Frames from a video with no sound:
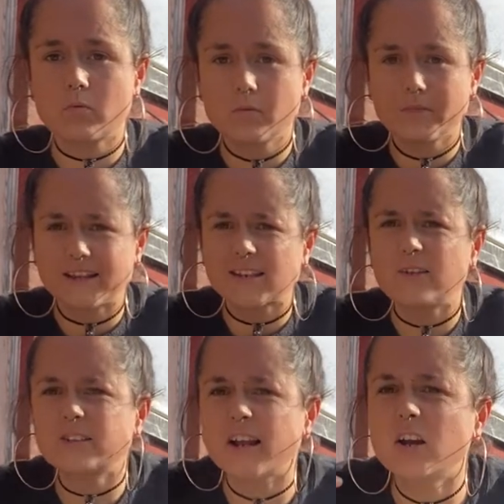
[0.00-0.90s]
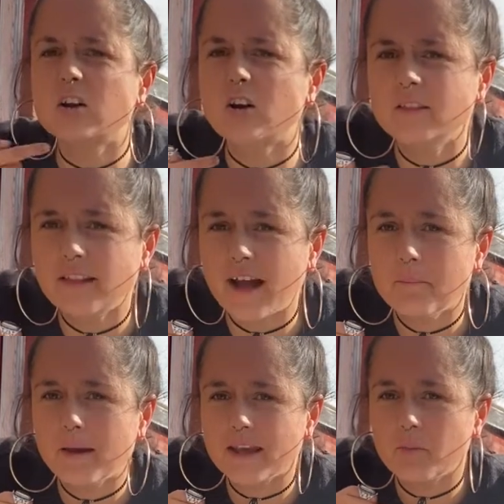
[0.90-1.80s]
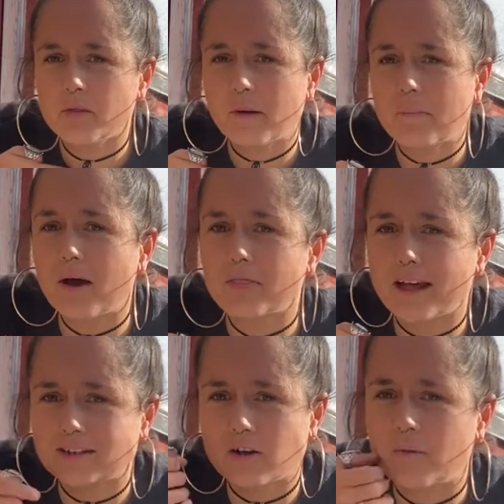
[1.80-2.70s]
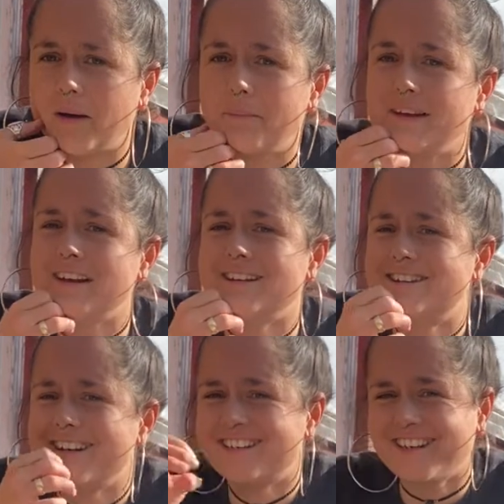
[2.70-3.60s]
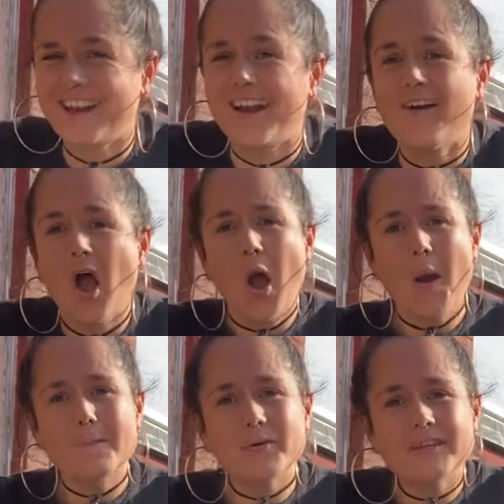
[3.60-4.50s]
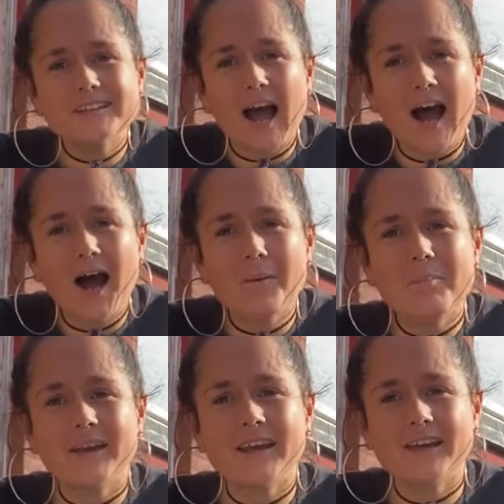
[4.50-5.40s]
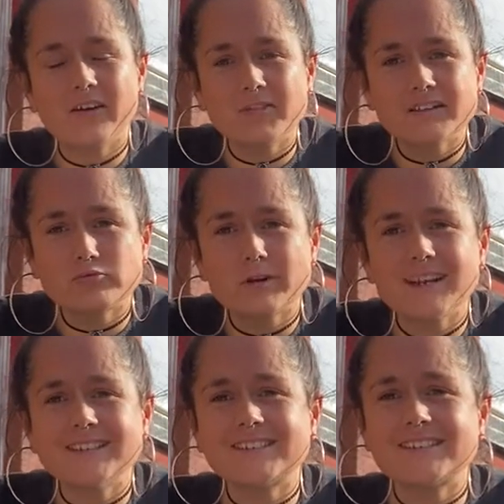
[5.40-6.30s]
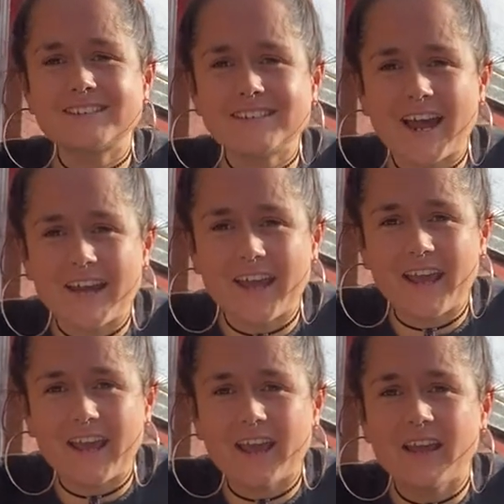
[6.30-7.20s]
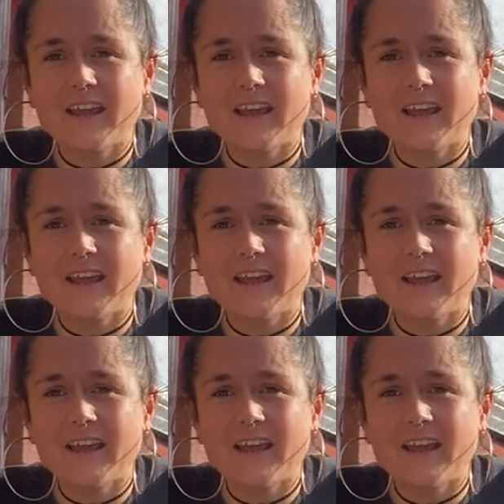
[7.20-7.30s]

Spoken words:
That sounds like a gun that I'm making with my mouth. That's not what I'm meaning to do. But this heartbeat of this really steady